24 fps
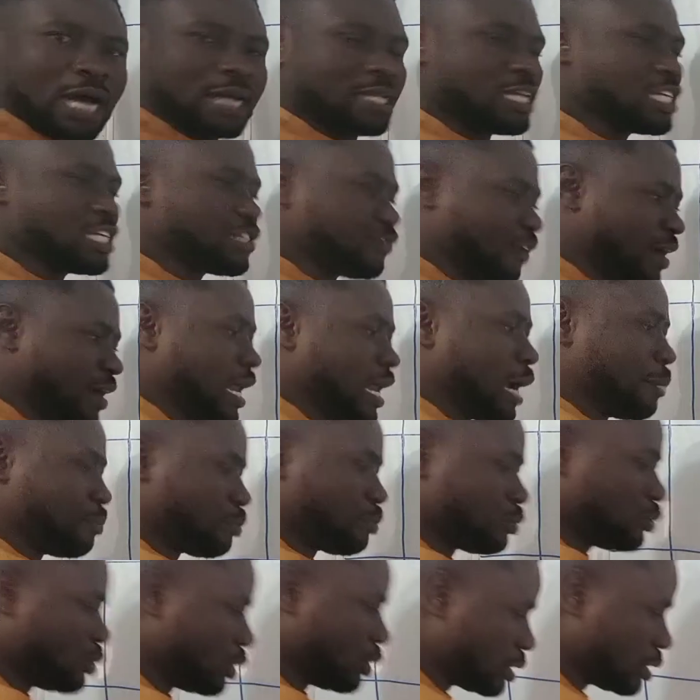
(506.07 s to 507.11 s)
And this final
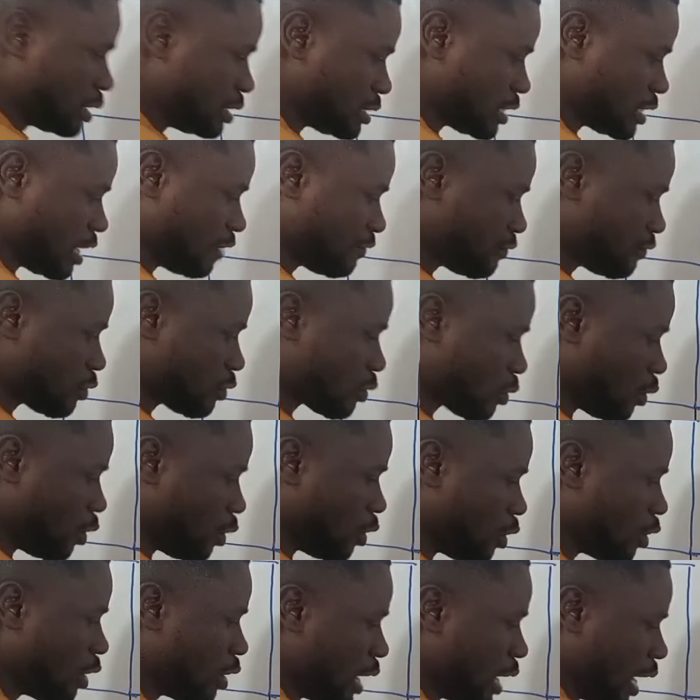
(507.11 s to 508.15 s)
product is therefore
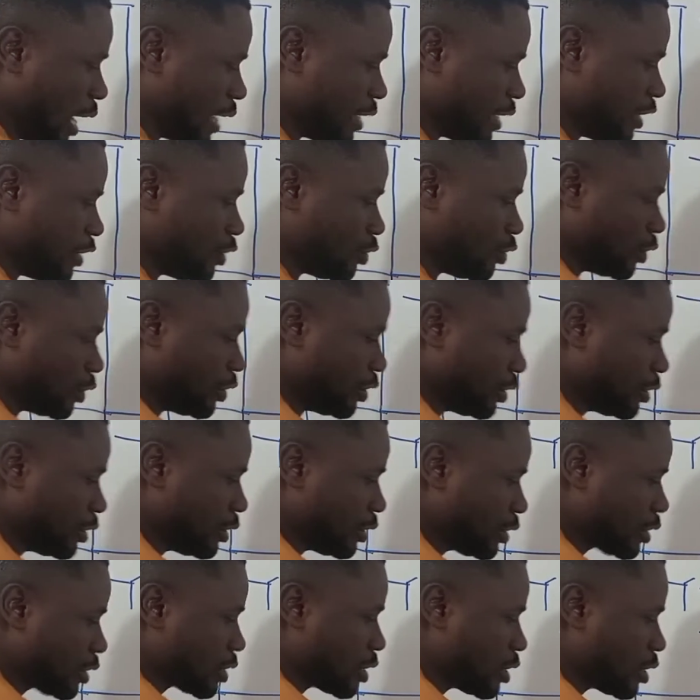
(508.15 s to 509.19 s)
called an
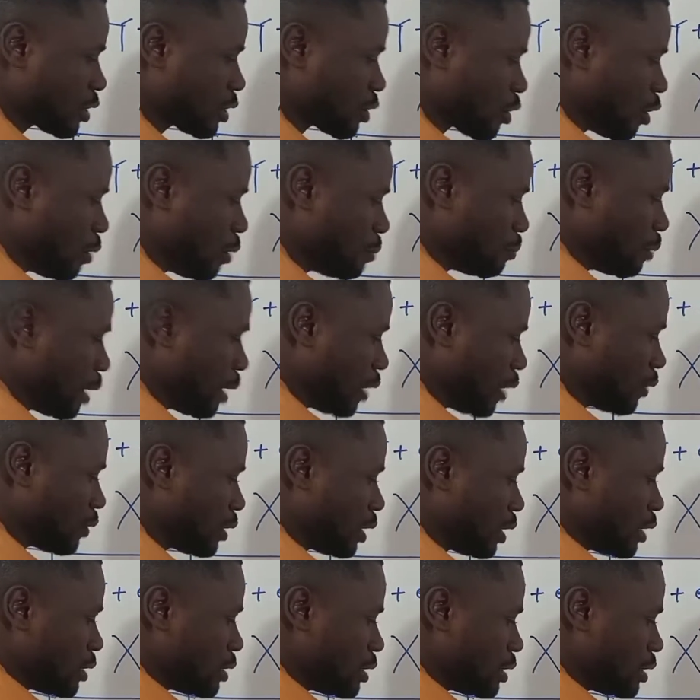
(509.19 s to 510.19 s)
ionic compound.